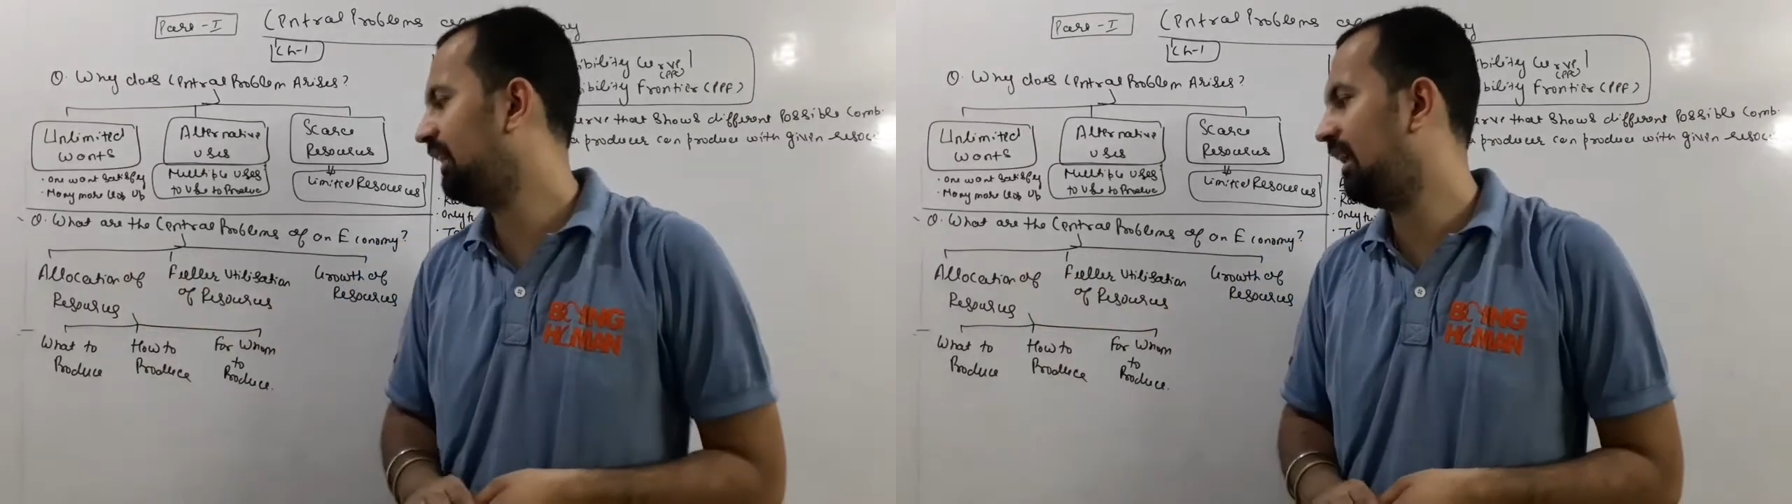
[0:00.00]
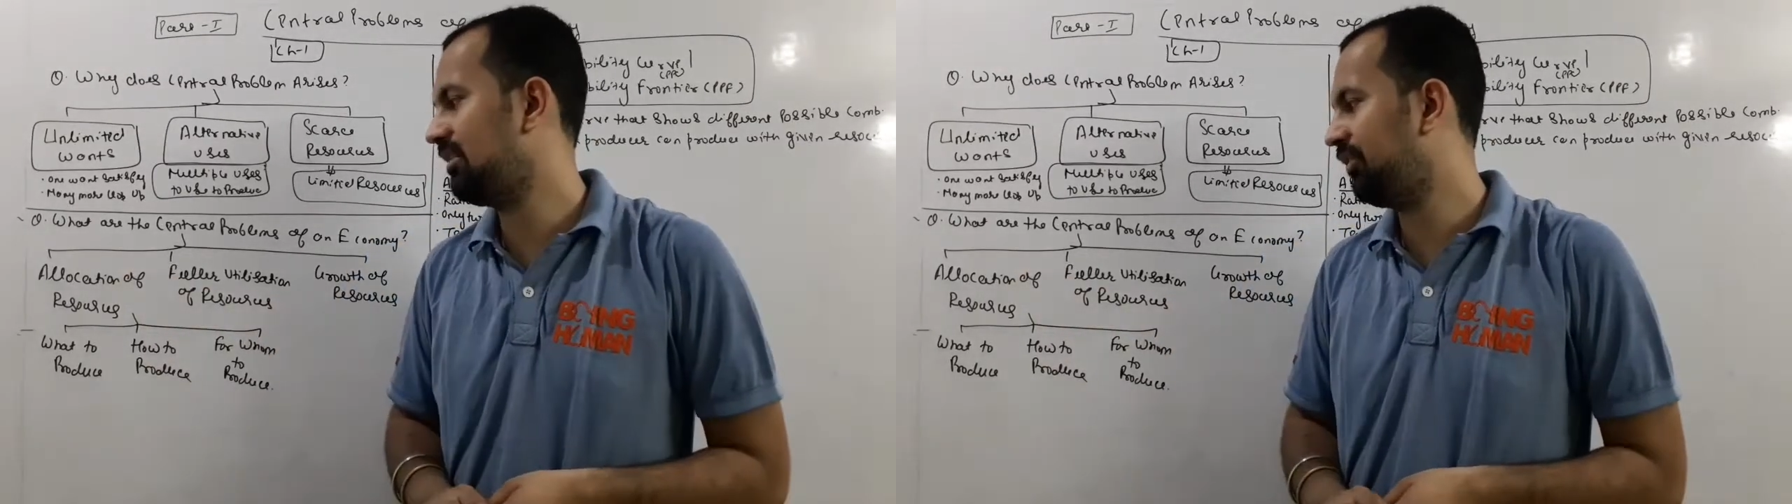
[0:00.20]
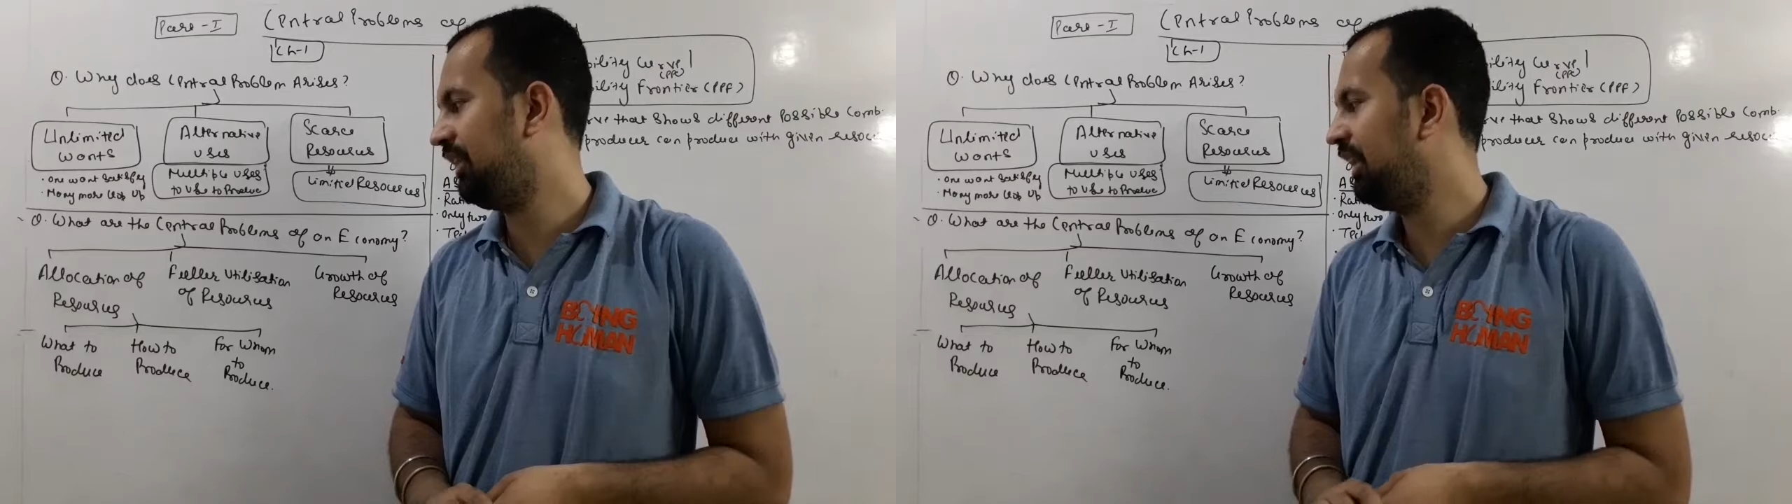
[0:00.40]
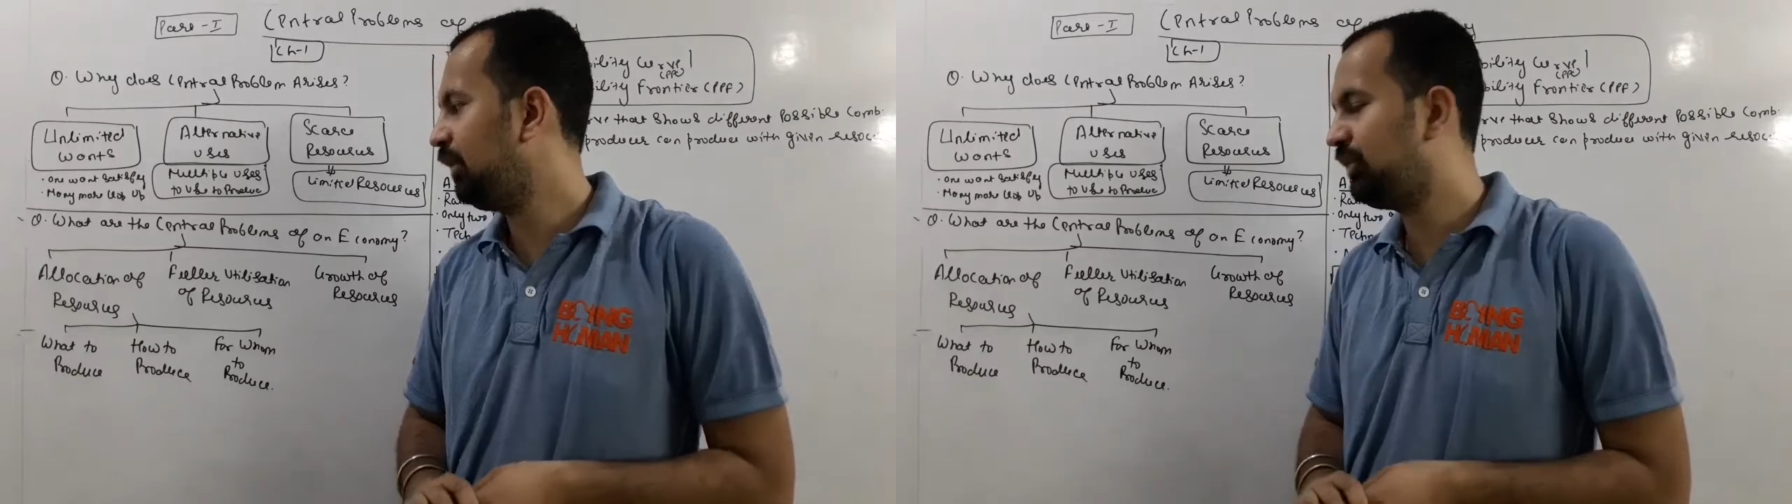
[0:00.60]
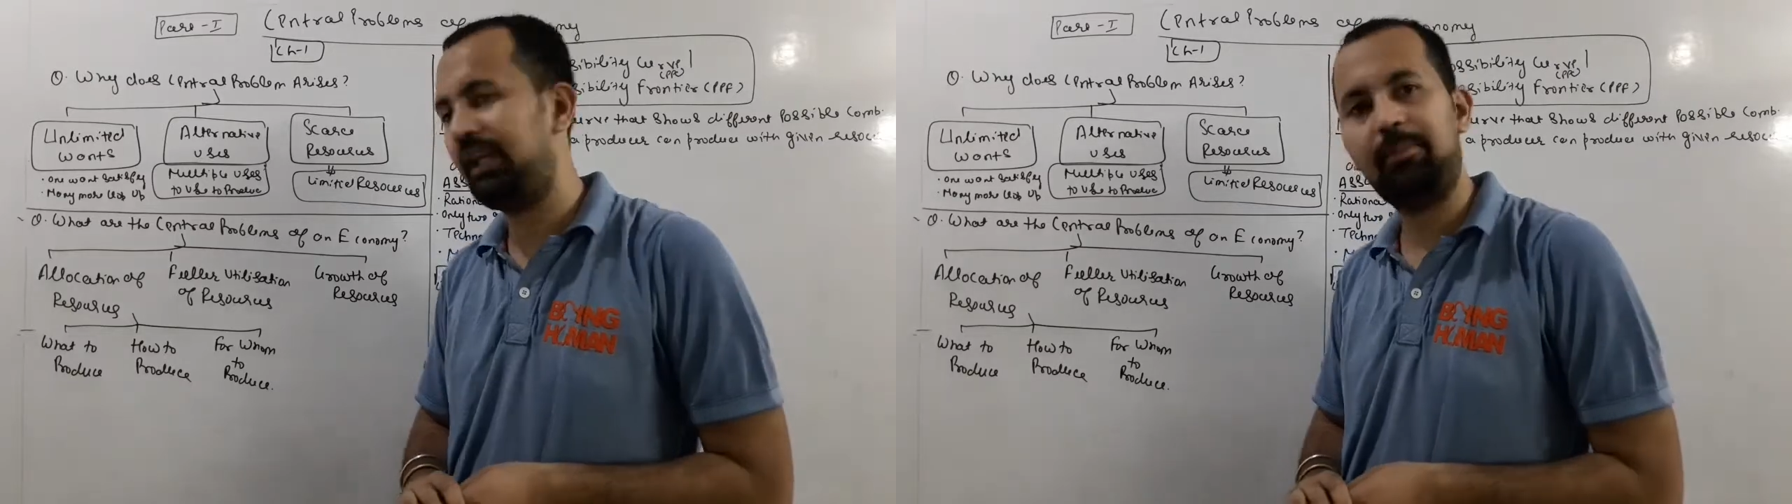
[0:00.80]
classified
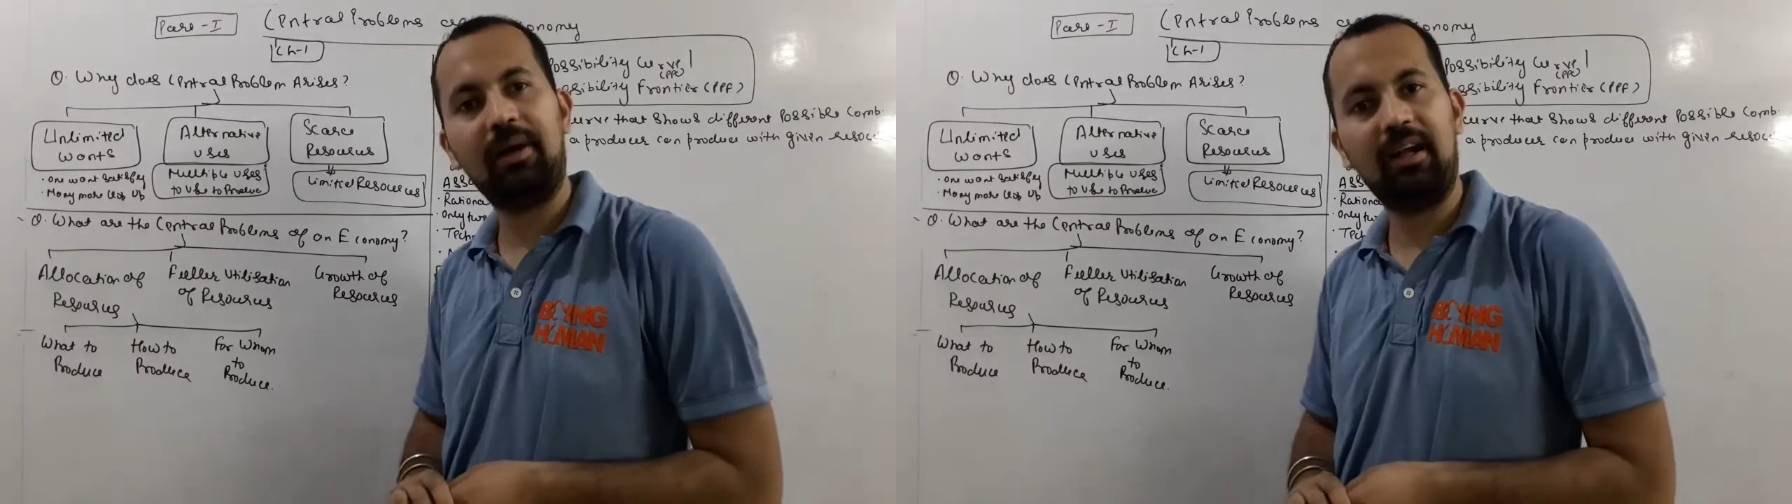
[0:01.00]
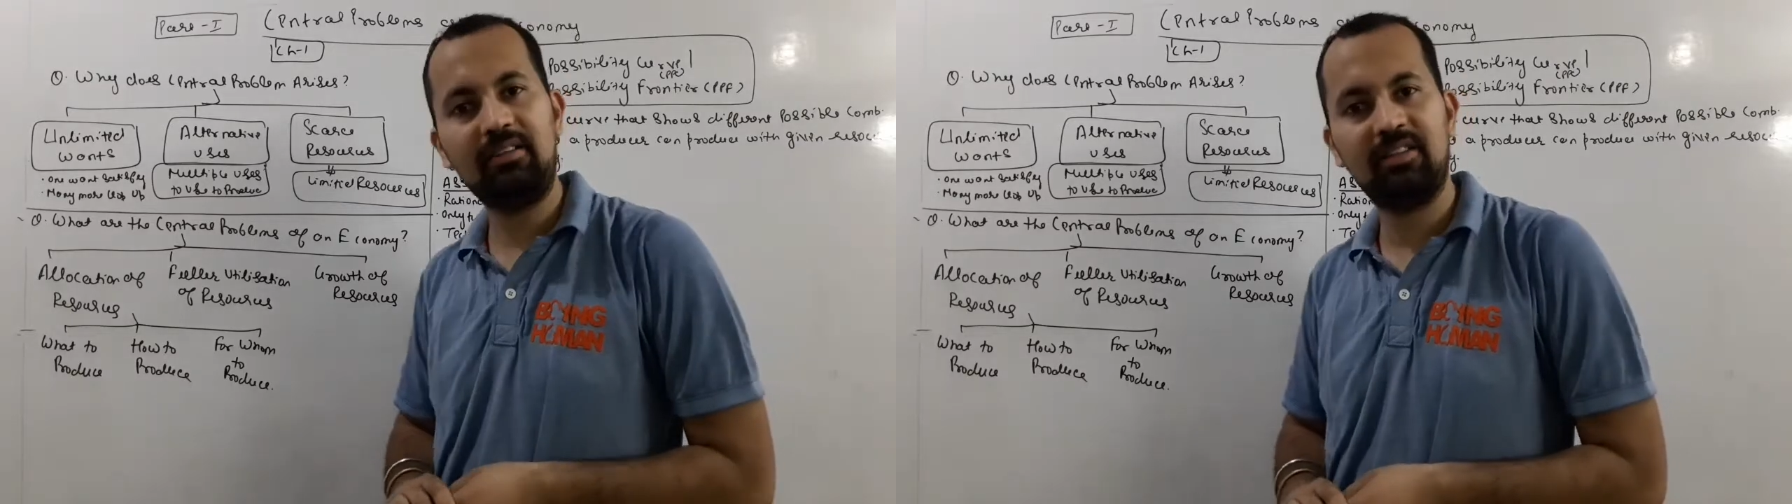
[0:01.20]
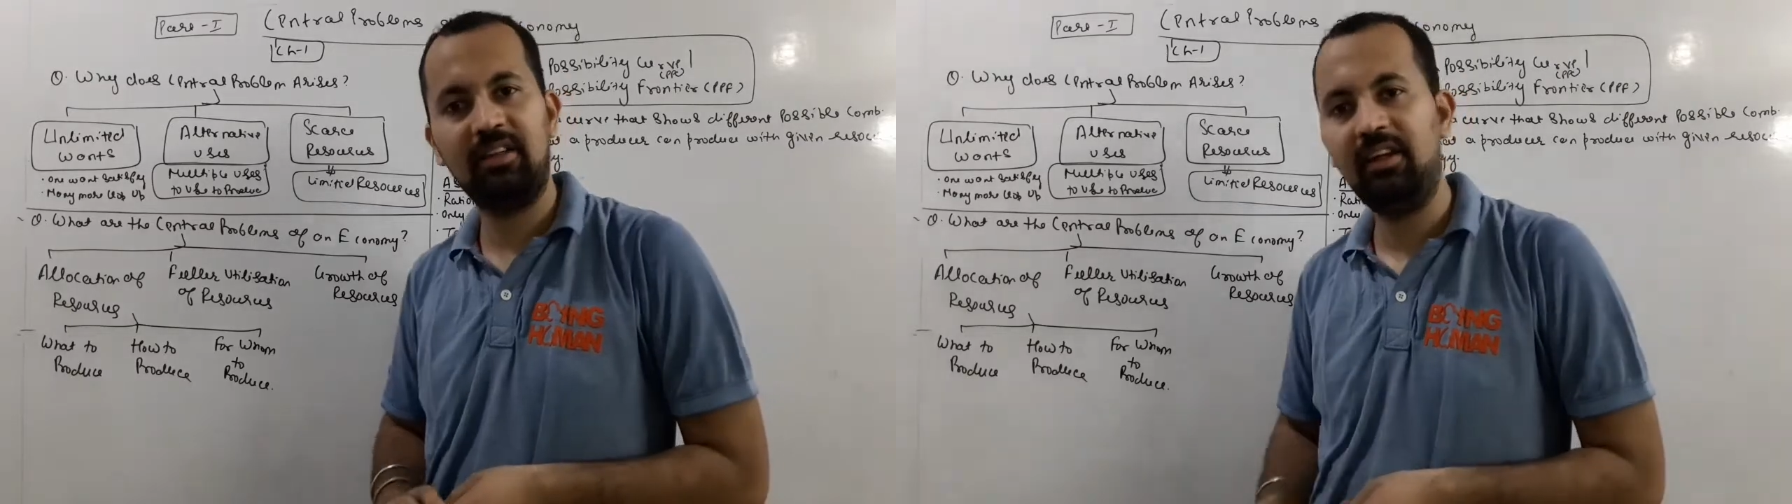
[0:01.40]
into three parts.